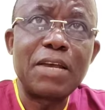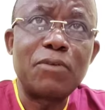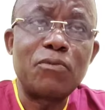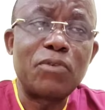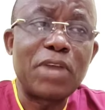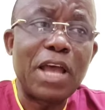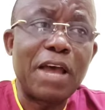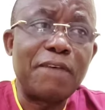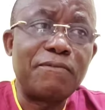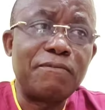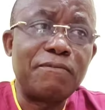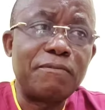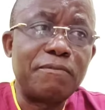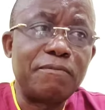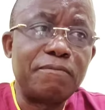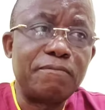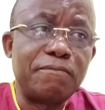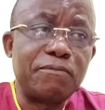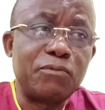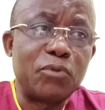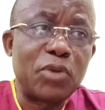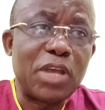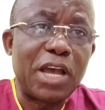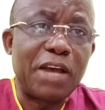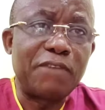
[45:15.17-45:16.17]
we
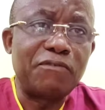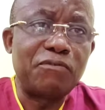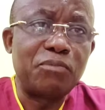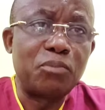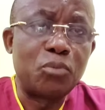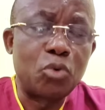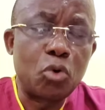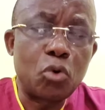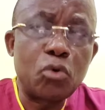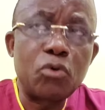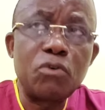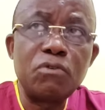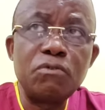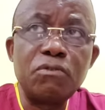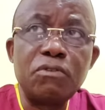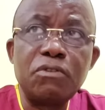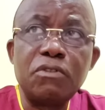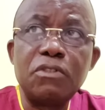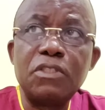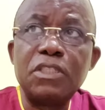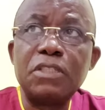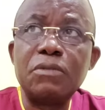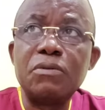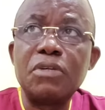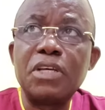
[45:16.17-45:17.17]
have broken
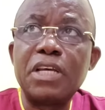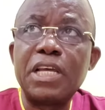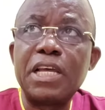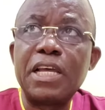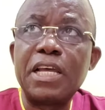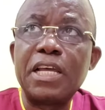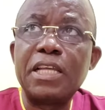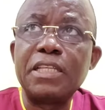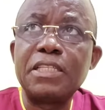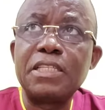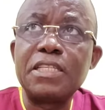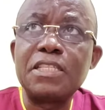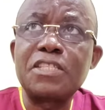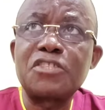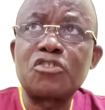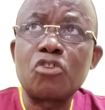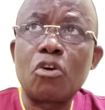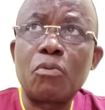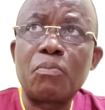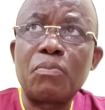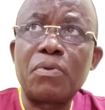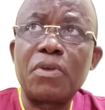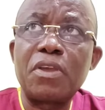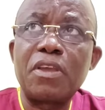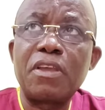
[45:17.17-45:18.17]
this
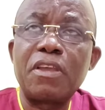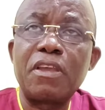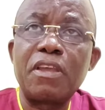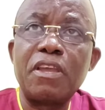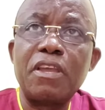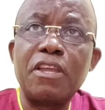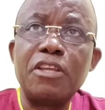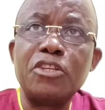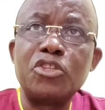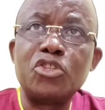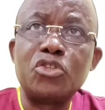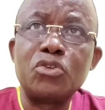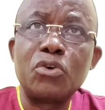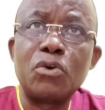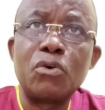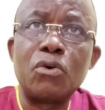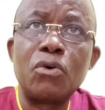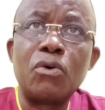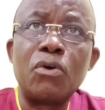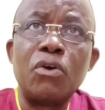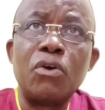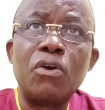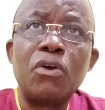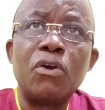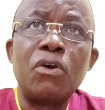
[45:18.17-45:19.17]
topic
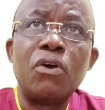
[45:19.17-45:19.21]
into